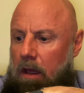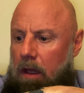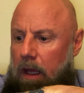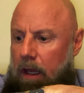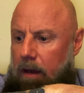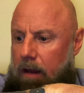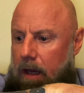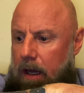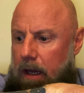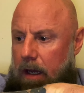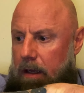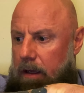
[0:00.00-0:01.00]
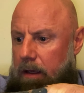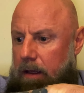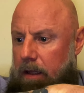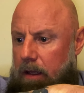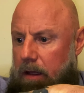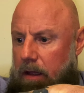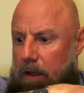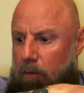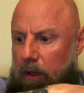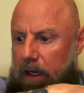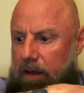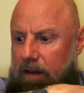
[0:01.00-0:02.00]
and then
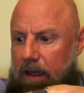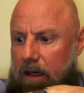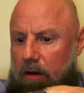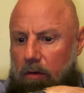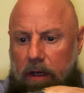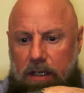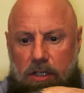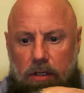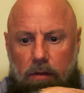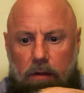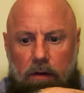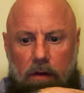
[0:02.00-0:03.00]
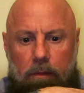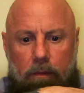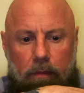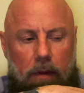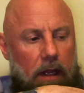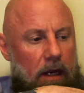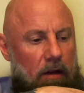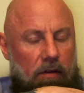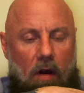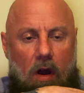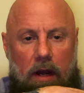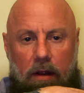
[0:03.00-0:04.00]
we need to get her retuned, get a
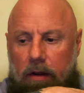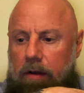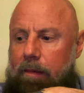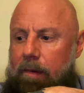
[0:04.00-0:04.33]
dynoed,